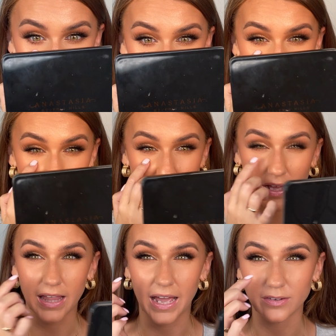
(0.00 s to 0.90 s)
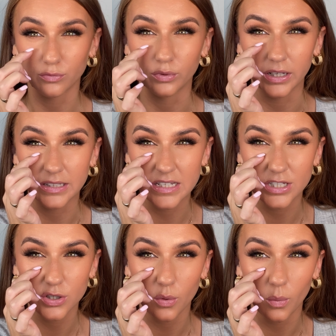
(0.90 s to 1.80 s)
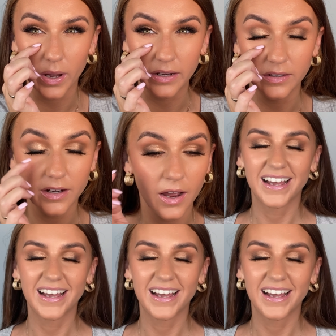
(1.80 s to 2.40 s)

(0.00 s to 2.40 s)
bit if I like really squint.